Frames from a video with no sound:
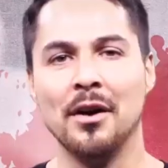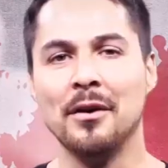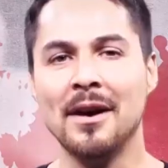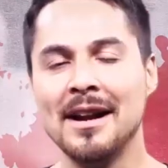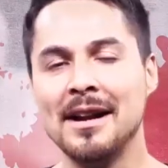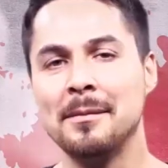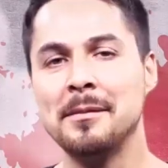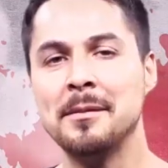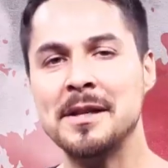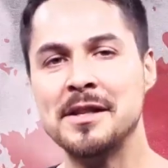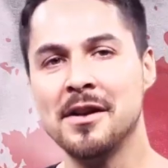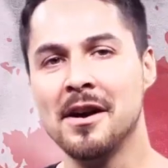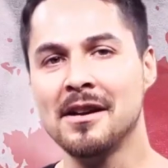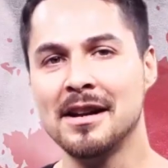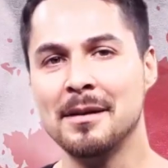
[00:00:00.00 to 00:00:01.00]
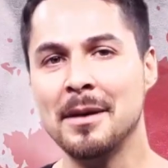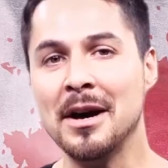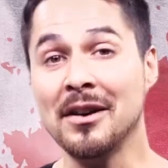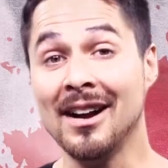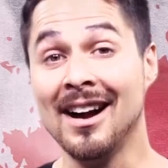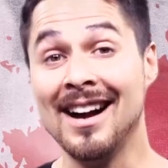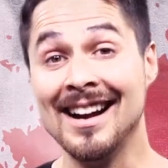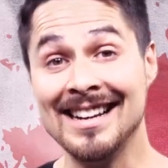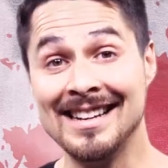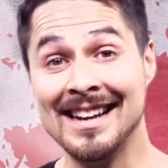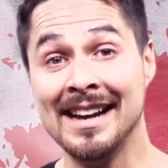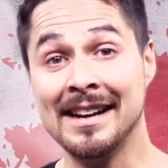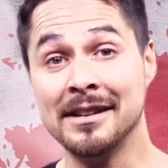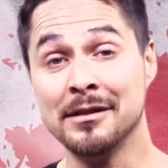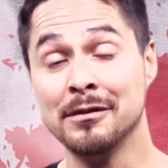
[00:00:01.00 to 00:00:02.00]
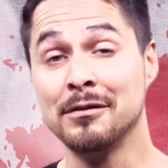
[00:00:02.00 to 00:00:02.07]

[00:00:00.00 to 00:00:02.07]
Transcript: All right, I'm going to be talking about Kwaidan